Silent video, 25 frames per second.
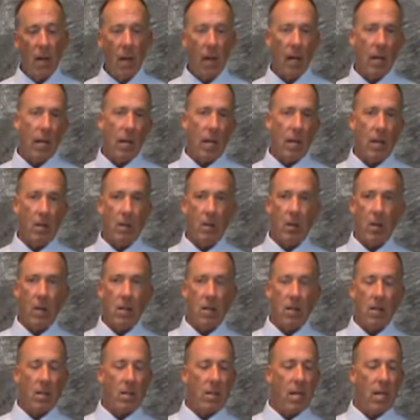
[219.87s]
I can't do it
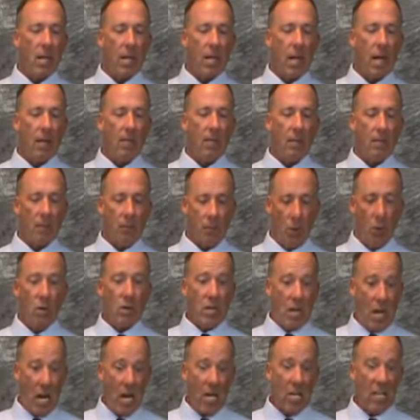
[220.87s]
because it's late at night, but
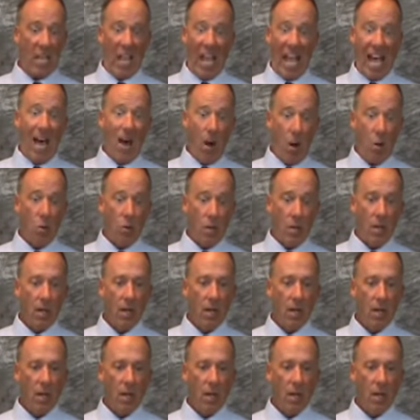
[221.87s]
forte, loud.